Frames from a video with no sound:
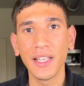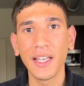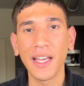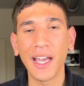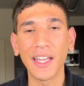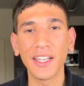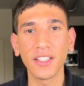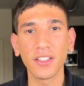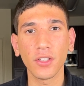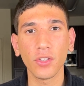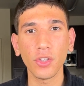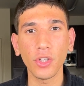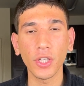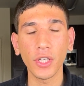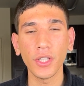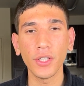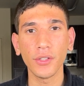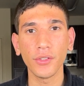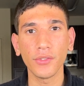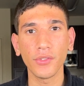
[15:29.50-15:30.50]
and it
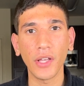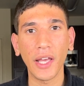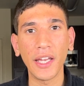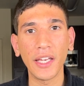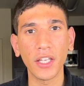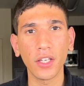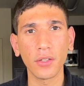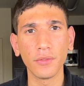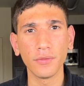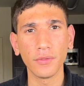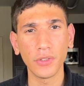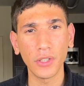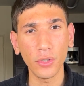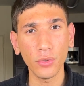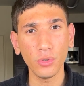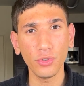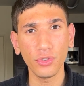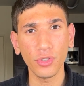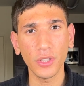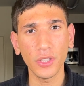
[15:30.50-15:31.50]
clears any
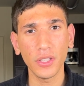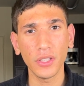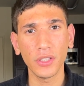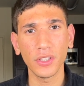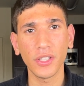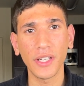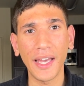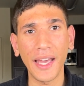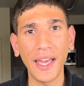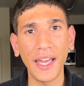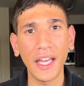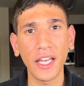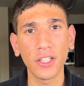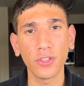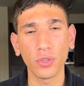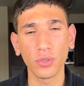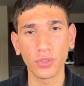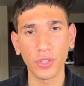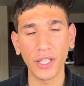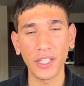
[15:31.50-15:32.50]
confusion you had
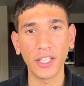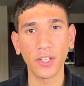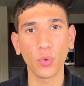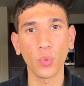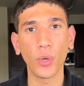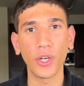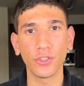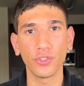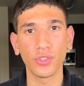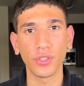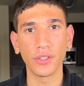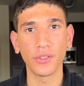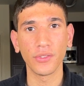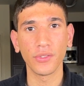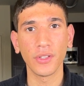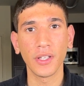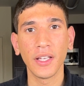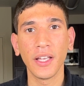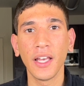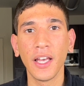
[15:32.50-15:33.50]
or any
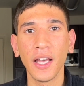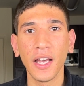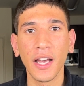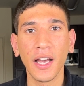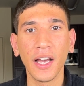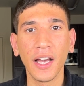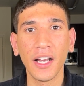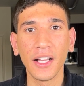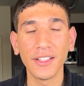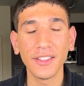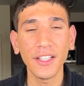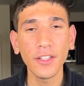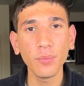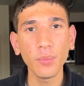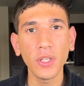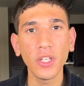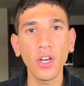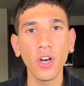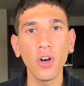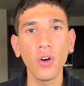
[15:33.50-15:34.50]
questions. Uh, let
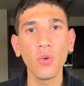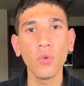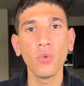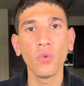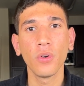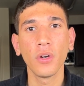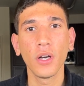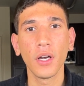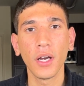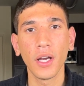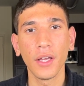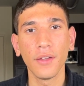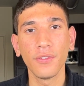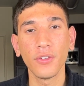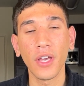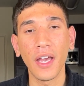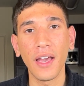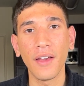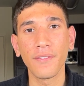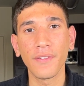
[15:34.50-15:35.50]
me know if
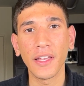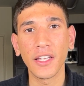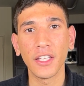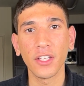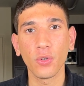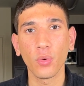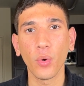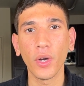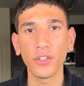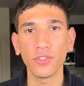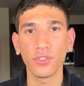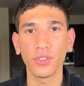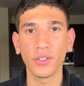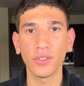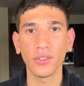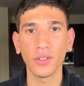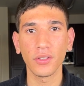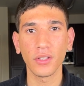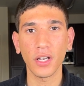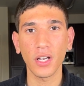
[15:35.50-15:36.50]
you have any
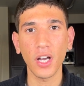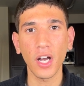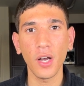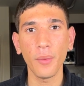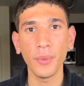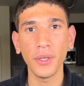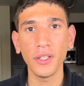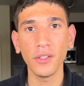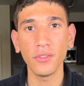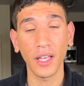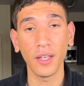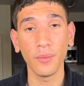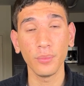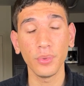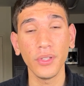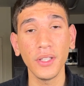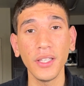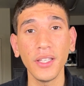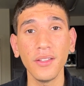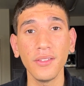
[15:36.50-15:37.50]
questions in the comments and
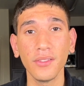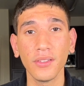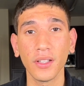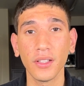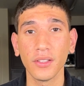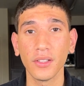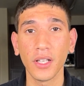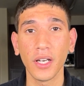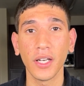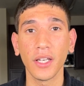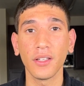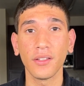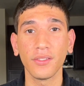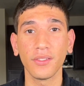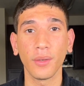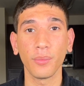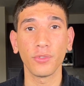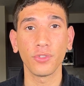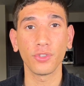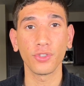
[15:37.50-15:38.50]
please like,
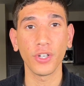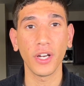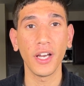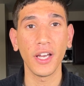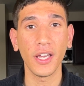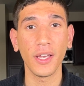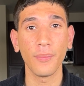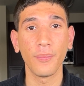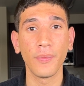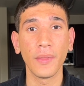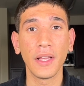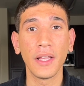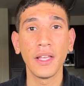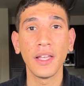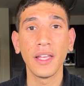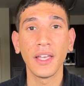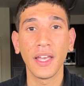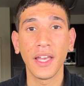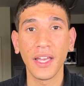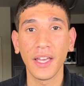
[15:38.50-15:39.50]
subscribe
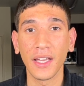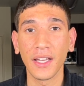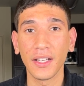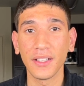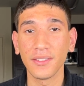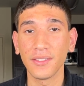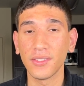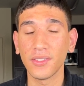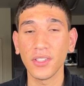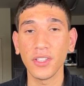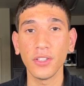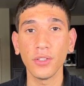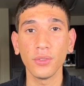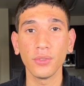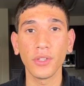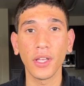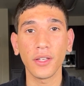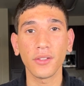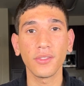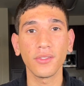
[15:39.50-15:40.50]
and see you next